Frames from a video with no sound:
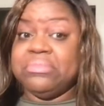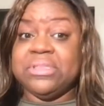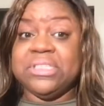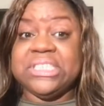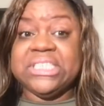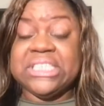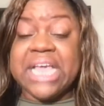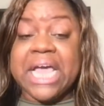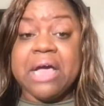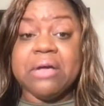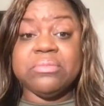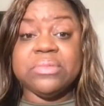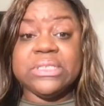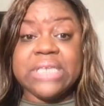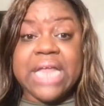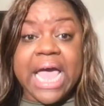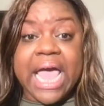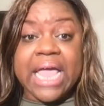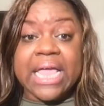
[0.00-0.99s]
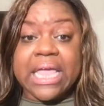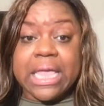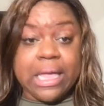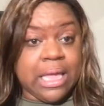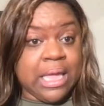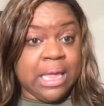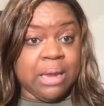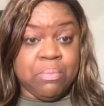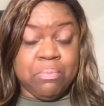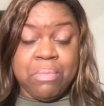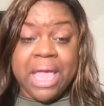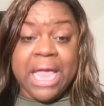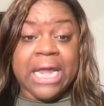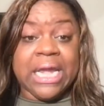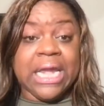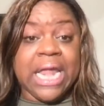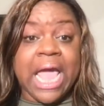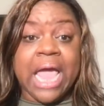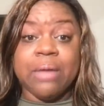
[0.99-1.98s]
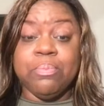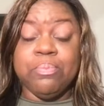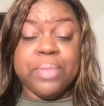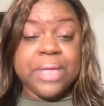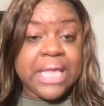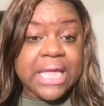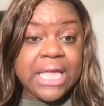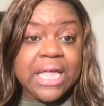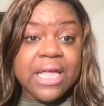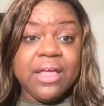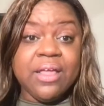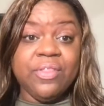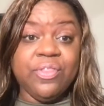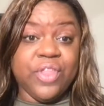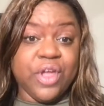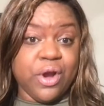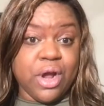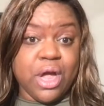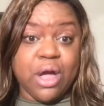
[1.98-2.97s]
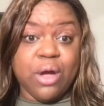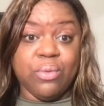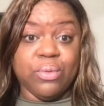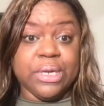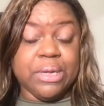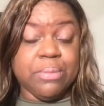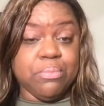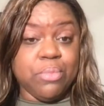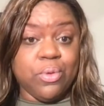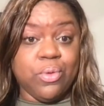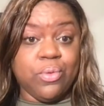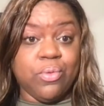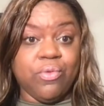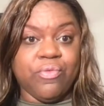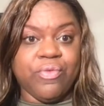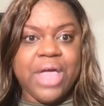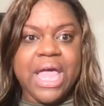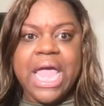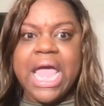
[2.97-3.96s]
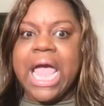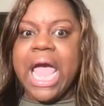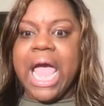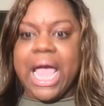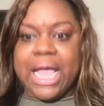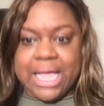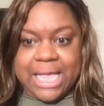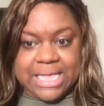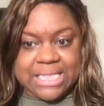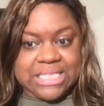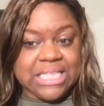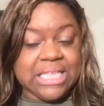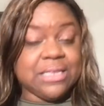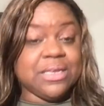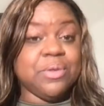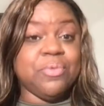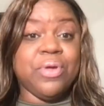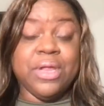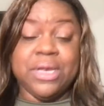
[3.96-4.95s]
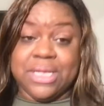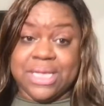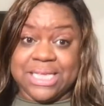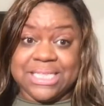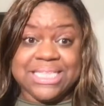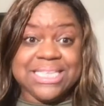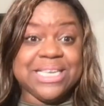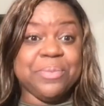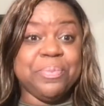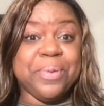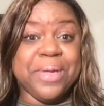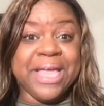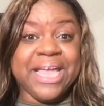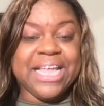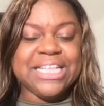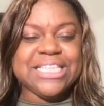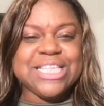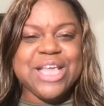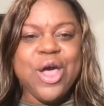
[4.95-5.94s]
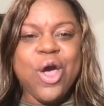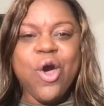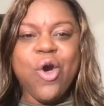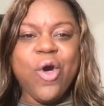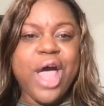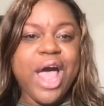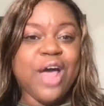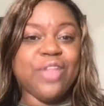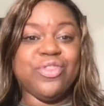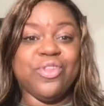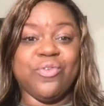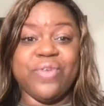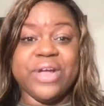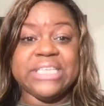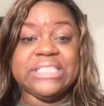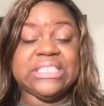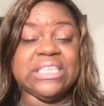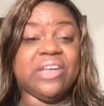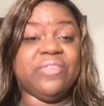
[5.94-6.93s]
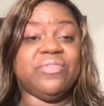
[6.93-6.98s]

Sounds like it may not be their only move. I guess it depends on how the rest